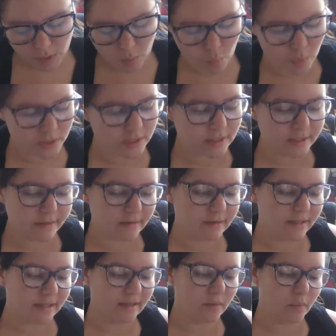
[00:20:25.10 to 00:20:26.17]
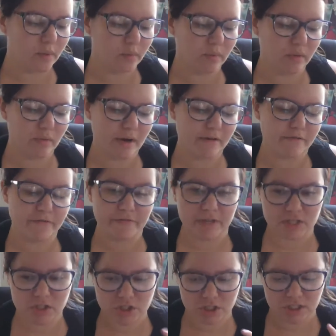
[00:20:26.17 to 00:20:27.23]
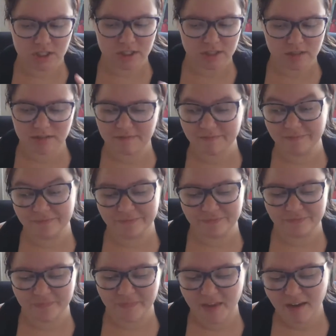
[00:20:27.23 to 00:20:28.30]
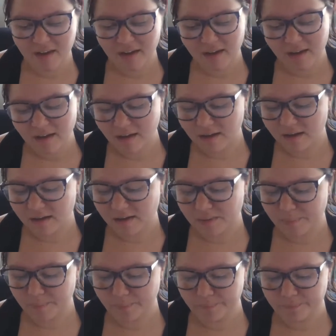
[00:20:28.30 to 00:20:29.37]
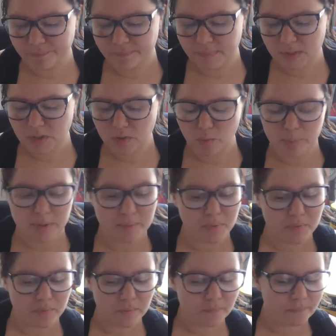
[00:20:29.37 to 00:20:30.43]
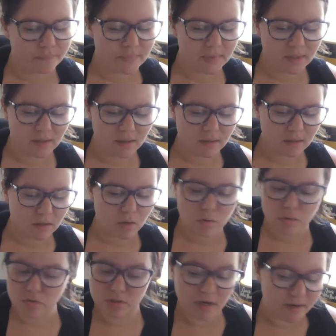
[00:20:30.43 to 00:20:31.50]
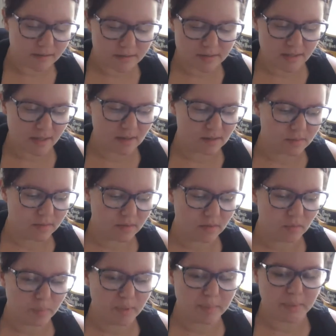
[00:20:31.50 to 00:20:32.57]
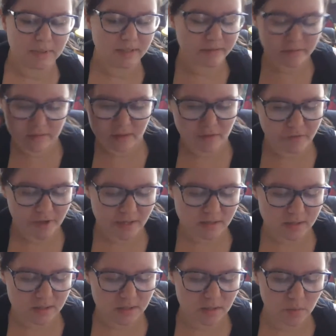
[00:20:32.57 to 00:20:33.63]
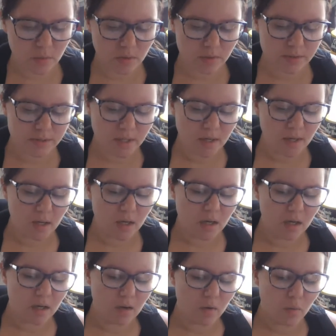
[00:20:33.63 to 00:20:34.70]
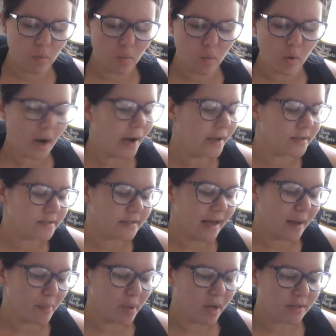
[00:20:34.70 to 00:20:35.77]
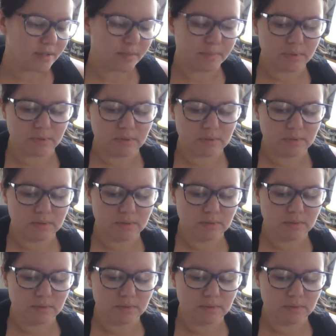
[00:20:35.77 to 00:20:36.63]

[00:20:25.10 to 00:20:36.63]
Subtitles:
when clearly, when we write fiction, you know, people go nuts. Like, you know, people live in the fantasy world. Why is that possible